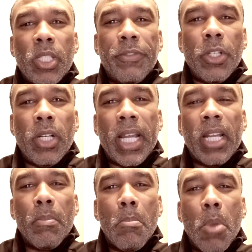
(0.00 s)
If you're
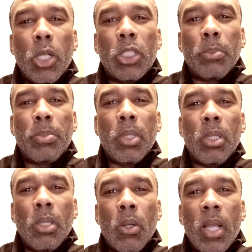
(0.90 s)
getting multiple
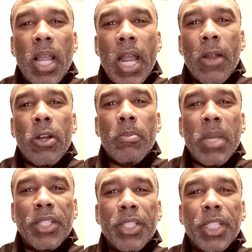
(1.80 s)
error
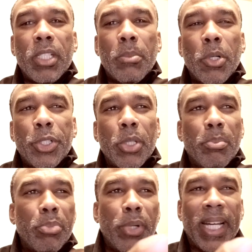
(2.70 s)
messages about your
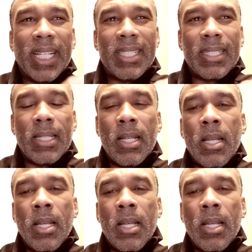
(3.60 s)
brakes,